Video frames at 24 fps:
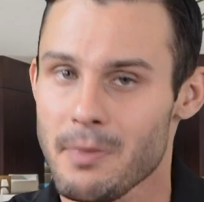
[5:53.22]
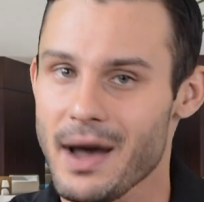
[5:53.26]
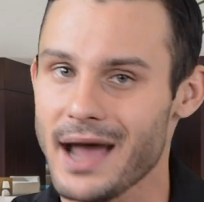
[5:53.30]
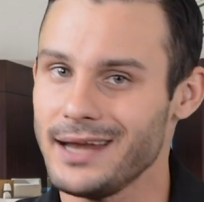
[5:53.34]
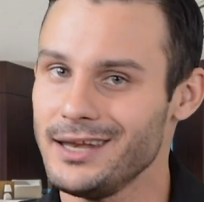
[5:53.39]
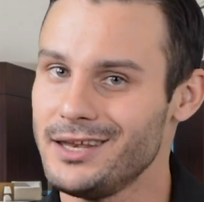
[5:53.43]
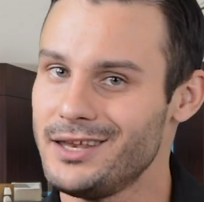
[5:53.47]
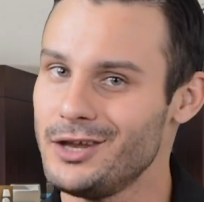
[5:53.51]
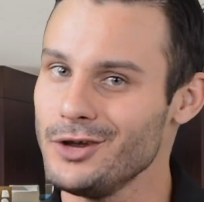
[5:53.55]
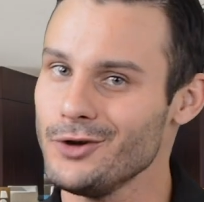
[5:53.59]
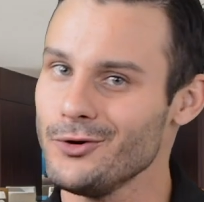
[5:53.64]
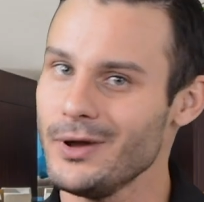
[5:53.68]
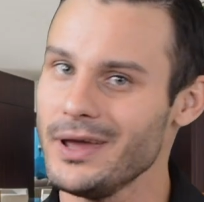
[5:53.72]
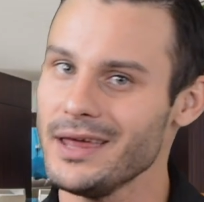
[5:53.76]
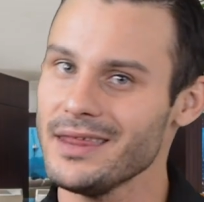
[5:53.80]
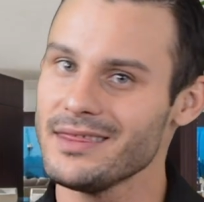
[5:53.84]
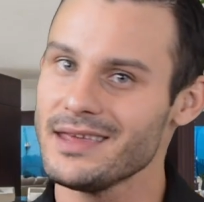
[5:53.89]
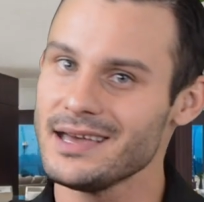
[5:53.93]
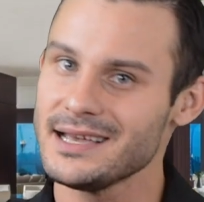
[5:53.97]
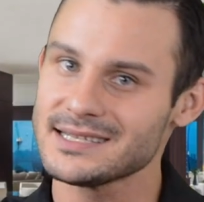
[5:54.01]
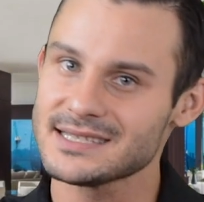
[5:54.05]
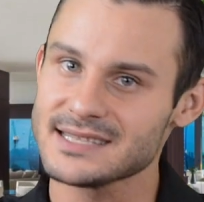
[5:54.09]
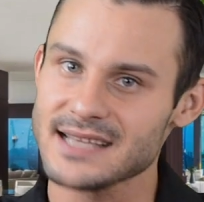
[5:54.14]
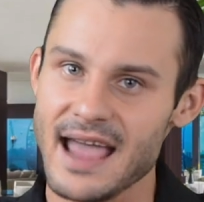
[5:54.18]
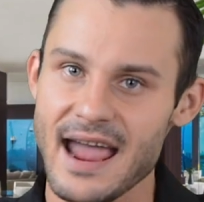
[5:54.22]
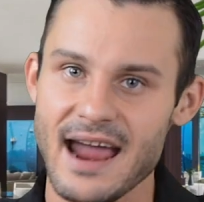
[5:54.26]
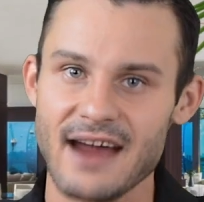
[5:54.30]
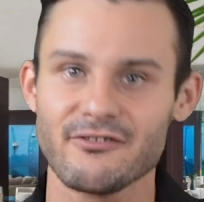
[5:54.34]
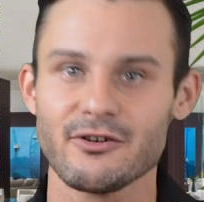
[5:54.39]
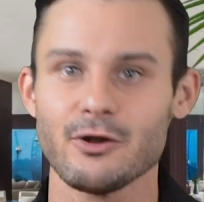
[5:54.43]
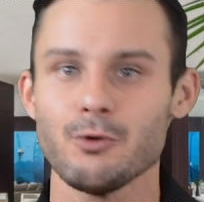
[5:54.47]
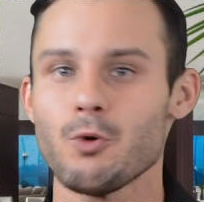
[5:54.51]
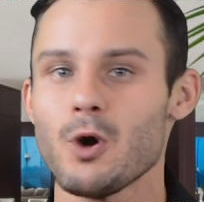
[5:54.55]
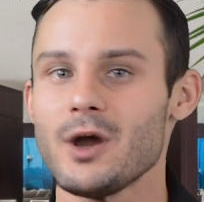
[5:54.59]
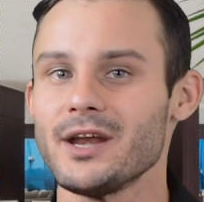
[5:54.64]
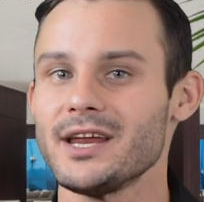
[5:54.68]
By doing this,
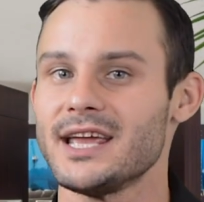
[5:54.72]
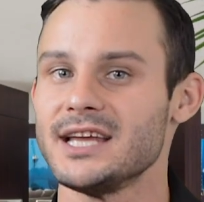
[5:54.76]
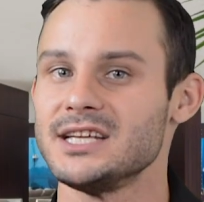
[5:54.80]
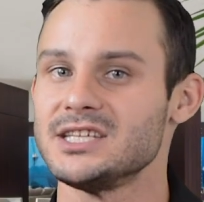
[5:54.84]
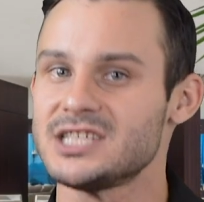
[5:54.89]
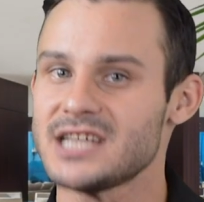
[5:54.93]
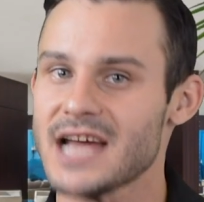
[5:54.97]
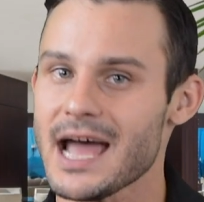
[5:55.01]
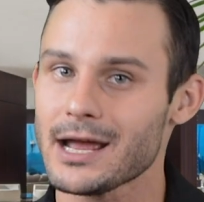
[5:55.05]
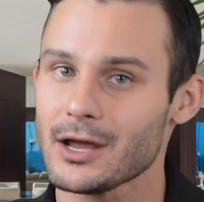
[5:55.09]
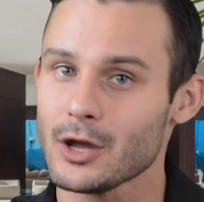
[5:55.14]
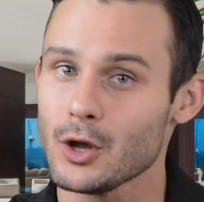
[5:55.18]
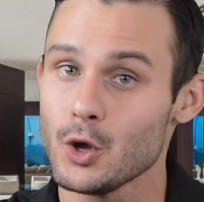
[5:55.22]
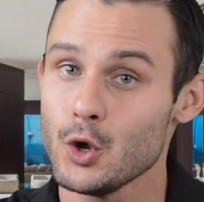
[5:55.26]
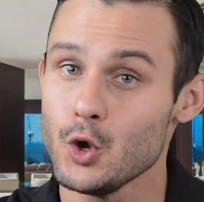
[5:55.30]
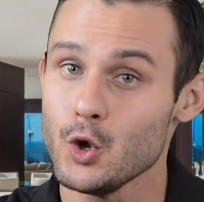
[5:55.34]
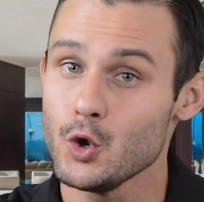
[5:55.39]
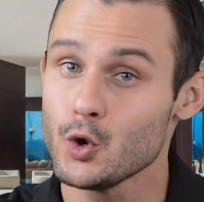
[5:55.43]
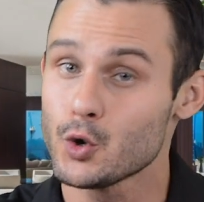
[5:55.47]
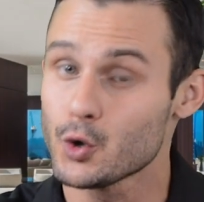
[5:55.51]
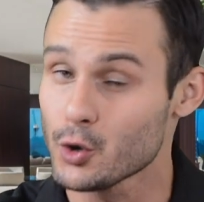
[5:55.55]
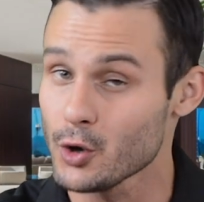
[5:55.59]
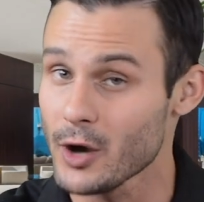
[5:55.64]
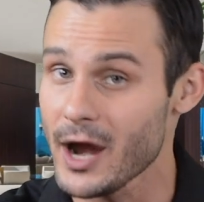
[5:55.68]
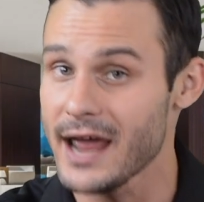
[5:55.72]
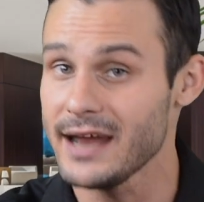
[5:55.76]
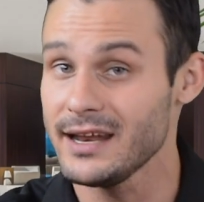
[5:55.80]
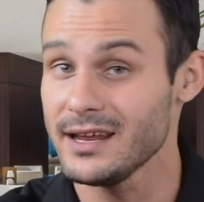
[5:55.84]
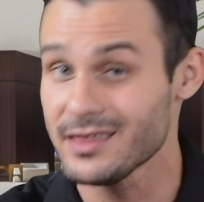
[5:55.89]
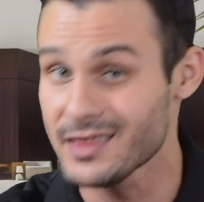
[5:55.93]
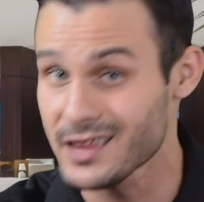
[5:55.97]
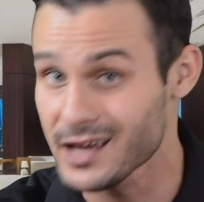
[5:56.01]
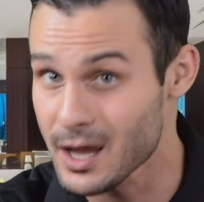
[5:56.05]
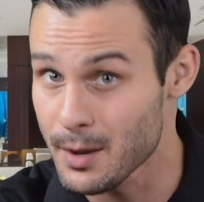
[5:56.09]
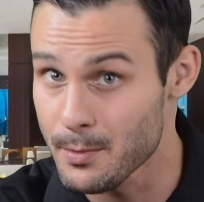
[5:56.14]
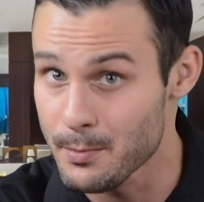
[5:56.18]
everyone can check who
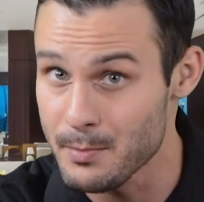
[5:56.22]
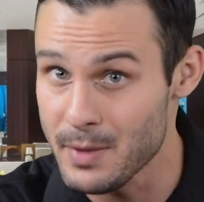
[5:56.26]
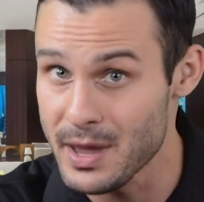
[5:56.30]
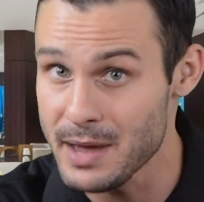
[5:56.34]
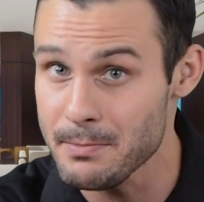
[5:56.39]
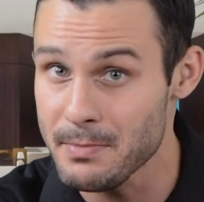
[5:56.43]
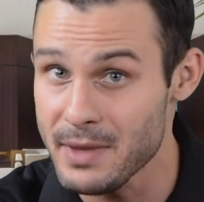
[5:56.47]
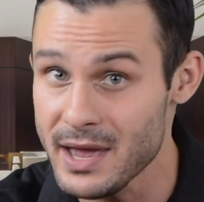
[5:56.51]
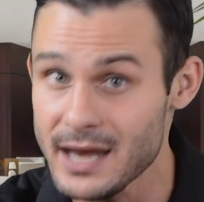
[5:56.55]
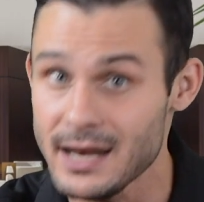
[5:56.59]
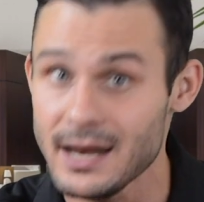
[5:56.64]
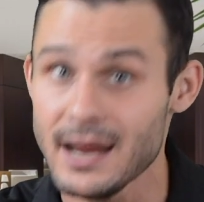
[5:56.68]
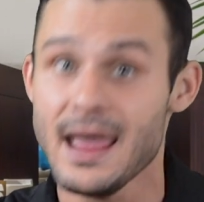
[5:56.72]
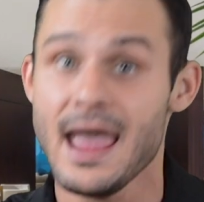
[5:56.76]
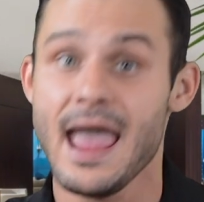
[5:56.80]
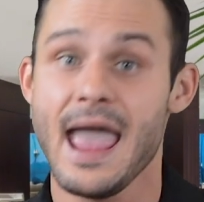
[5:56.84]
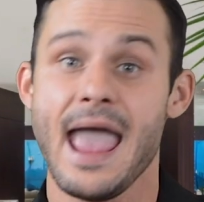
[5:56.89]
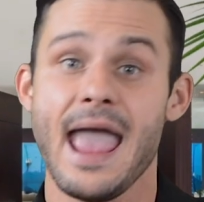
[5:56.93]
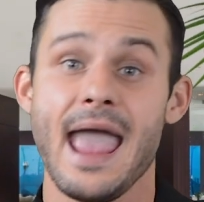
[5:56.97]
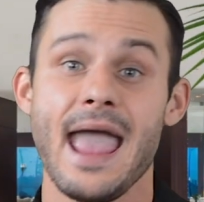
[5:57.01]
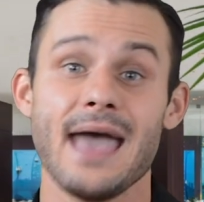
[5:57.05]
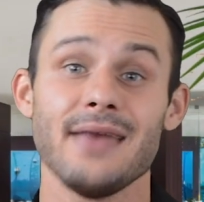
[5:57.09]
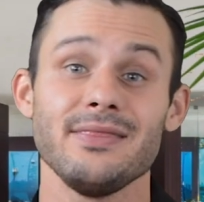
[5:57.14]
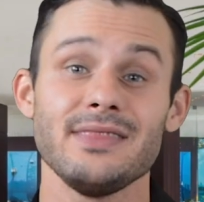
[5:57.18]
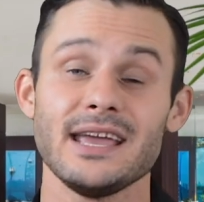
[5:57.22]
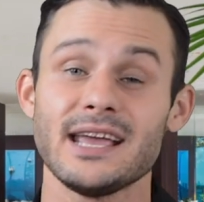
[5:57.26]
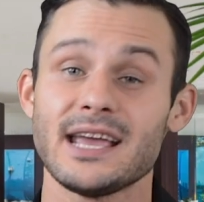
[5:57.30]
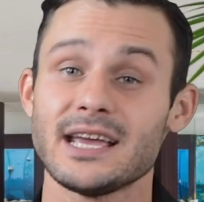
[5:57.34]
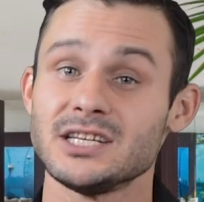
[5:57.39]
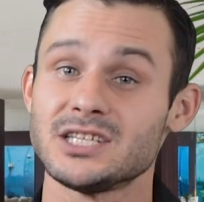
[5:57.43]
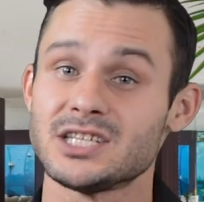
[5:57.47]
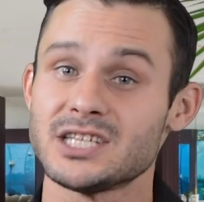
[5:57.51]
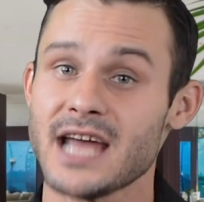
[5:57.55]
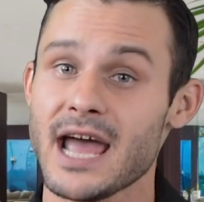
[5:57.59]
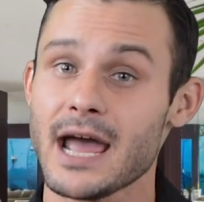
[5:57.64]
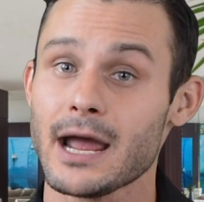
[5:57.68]
created the commitment and they
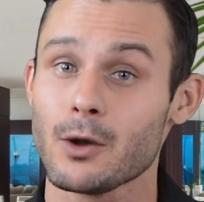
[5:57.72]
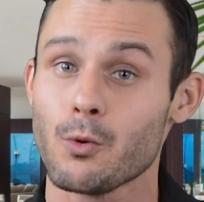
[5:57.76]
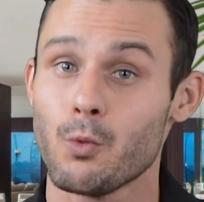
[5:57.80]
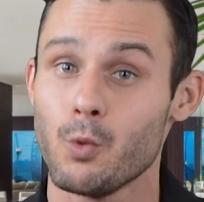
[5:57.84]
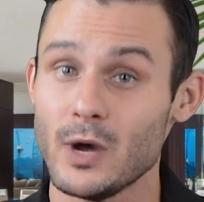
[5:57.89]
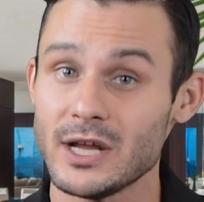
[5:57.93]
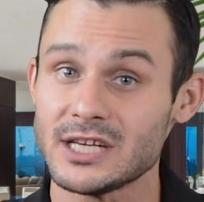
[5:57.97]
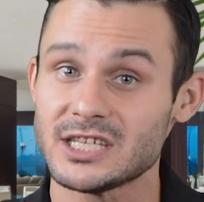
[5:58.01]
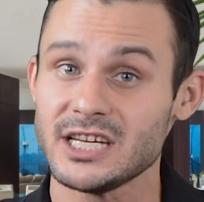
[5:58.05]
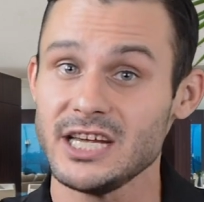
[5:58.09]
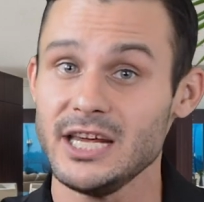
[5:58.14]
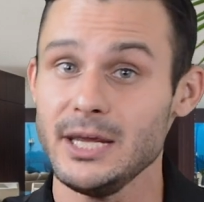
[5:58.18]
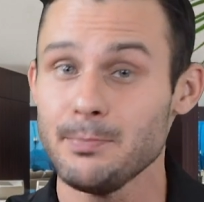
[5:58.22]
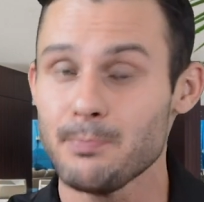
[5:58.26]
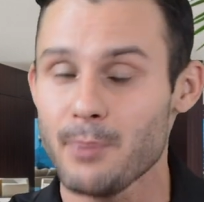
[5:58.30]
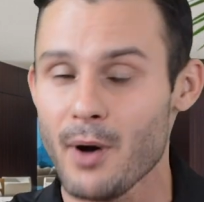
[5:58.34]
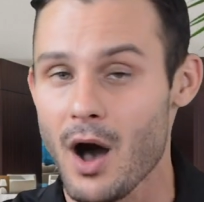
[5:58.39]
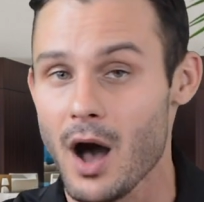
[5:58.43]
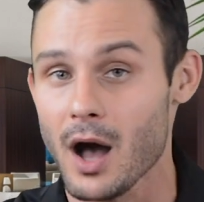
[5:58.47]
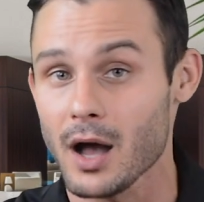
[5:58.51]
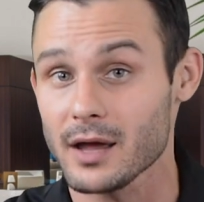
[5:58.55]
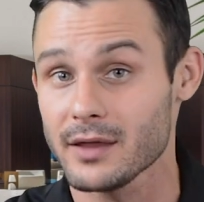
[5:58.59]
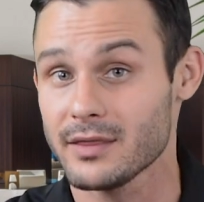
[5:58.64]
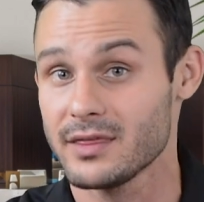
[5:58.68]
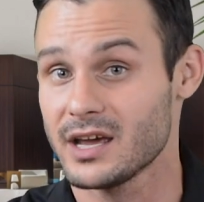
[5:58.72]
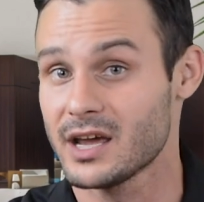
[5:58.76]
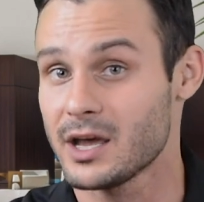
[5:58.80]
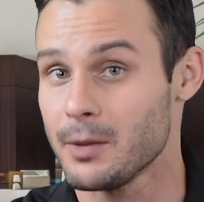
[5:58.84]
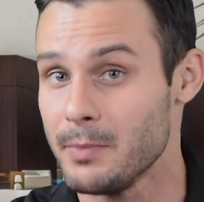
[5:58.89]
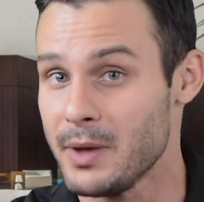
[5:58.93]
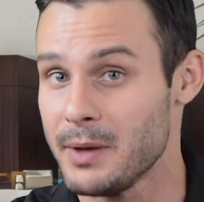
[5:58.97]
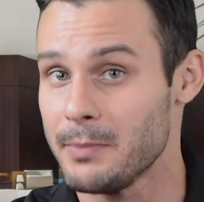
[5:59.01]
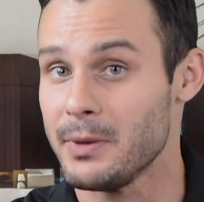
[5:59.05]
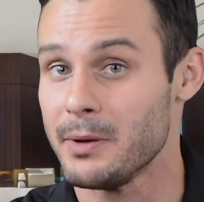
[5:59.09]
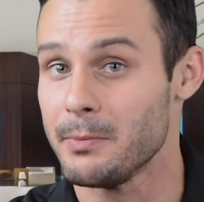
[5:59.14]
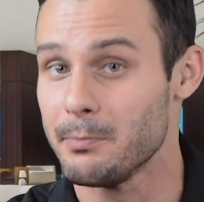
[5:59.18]
can check which epoch the
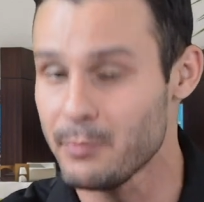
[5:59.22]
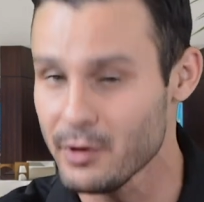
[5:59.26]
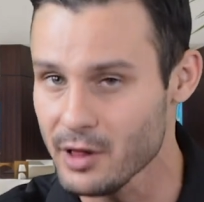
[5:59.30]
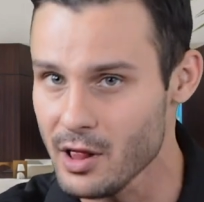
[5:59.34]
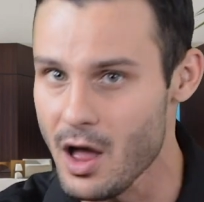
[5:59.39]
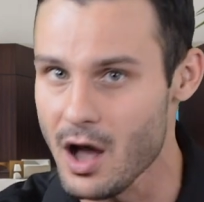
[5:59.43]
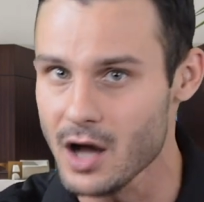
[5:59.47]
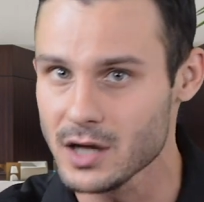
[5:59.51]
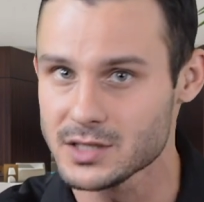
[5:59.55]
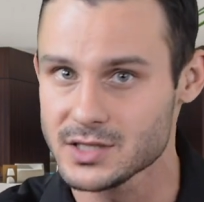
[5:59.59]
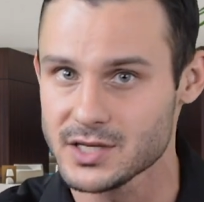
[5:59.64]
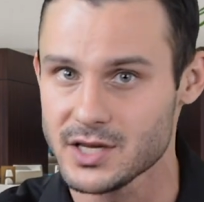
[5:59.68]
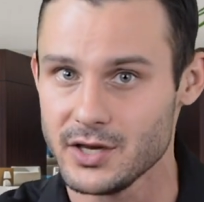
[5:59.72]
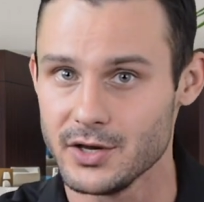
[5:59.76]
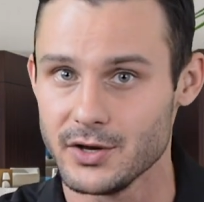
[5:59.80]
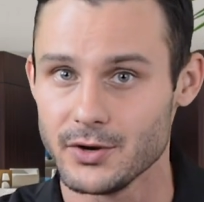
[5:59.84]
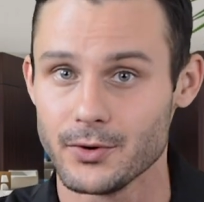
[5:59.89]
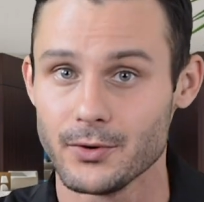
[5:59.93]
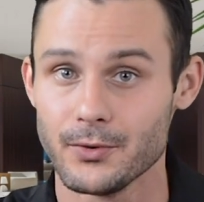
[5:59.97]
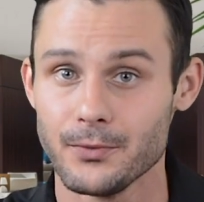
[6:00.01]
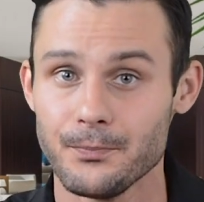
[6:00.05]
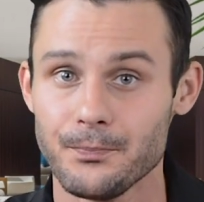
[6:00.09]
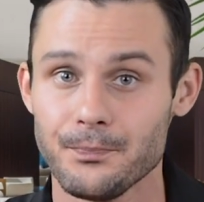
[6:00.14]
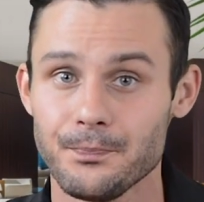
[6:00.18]
commitment belongs to.